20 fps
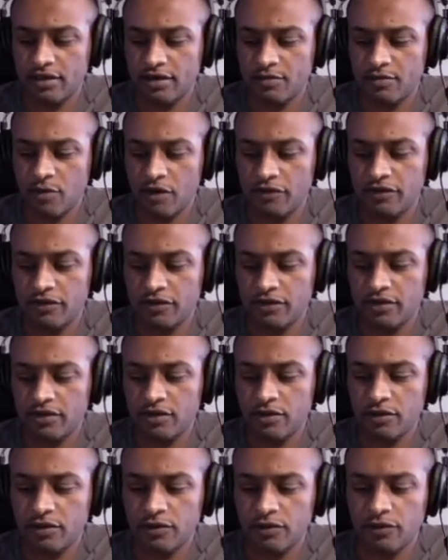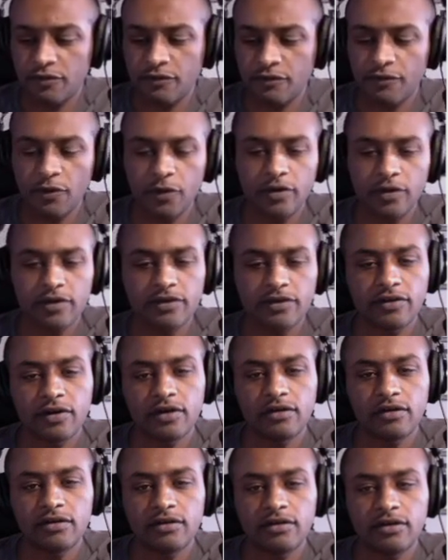obviously there was a focus
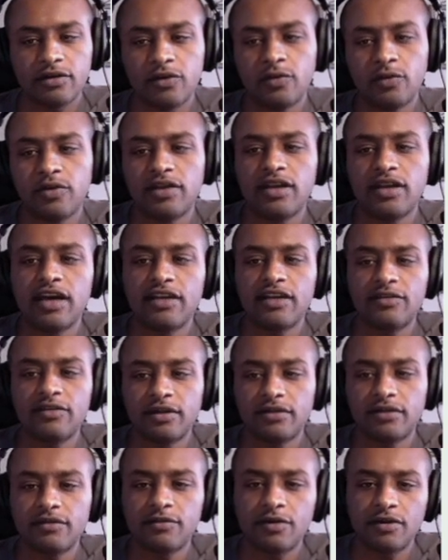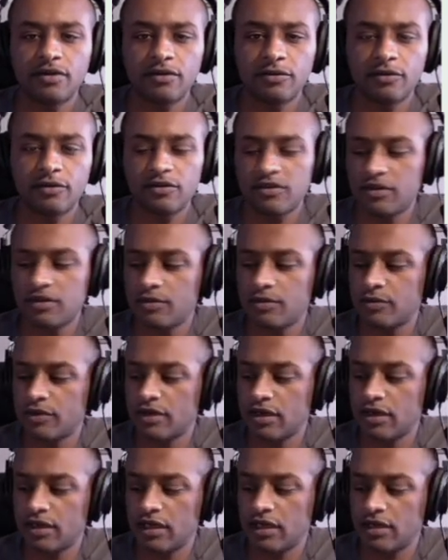on the Nubian aspect of Farah's music,
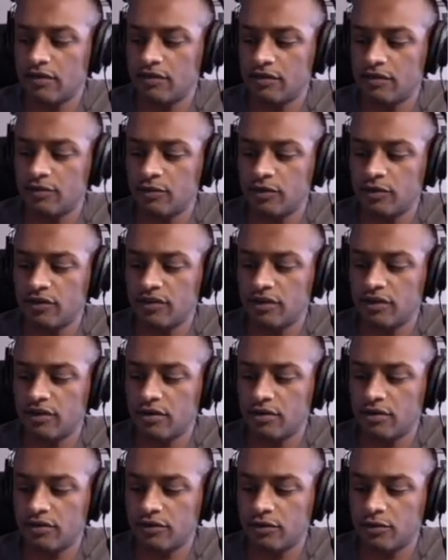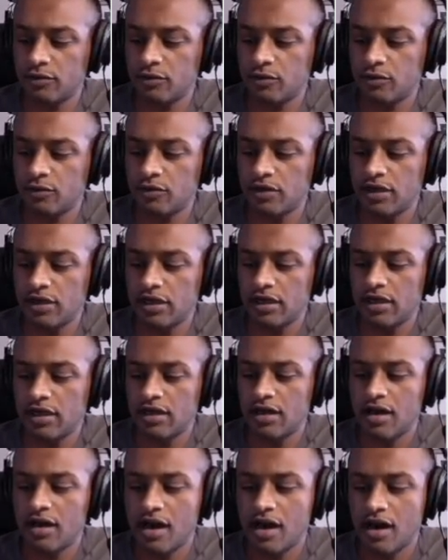but a lot of his music also
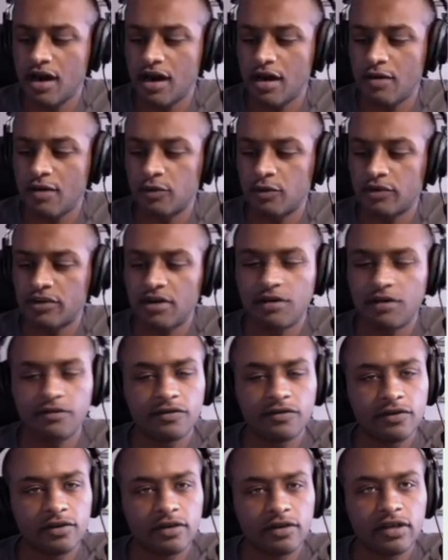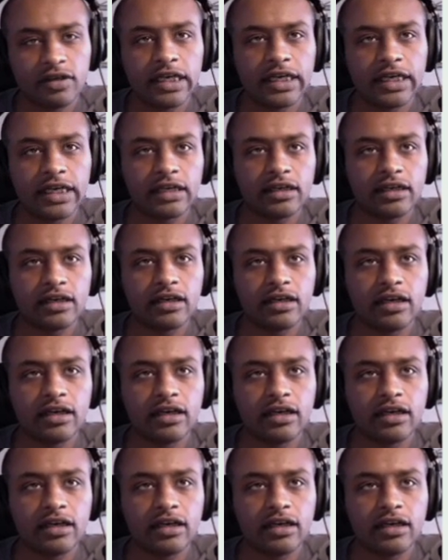would cover like